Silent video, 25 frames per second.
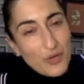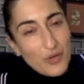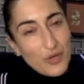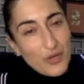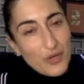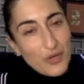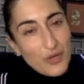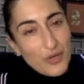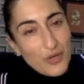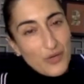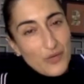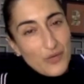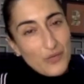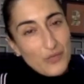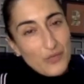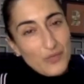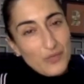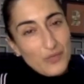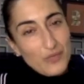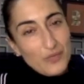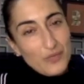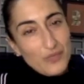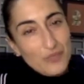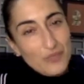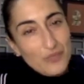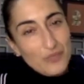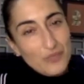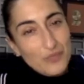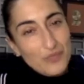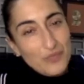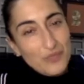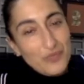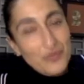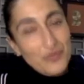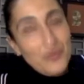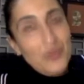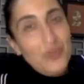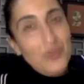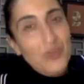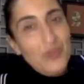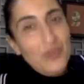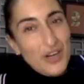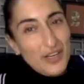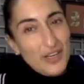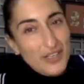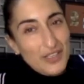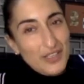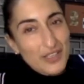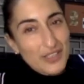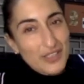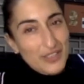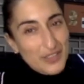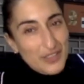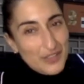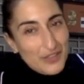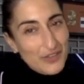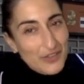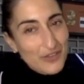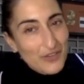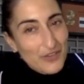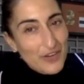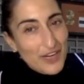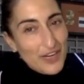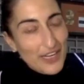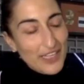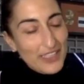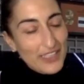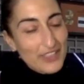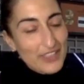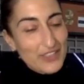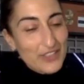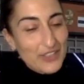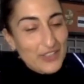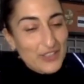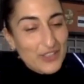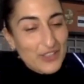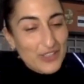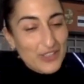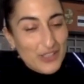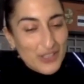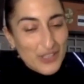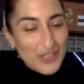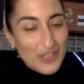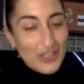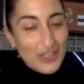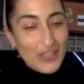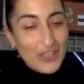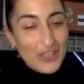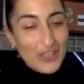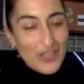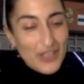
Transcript: South London, Brixton, Angeltown to be